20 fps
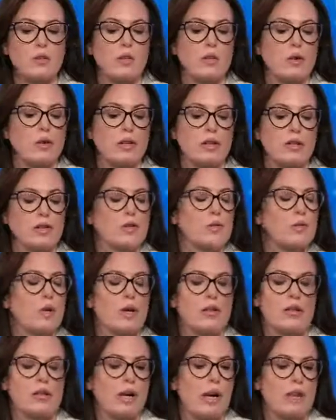warrant,
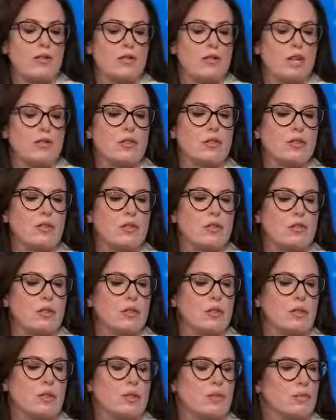the affidavit would have
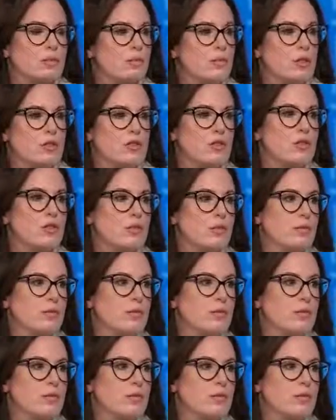similar issues.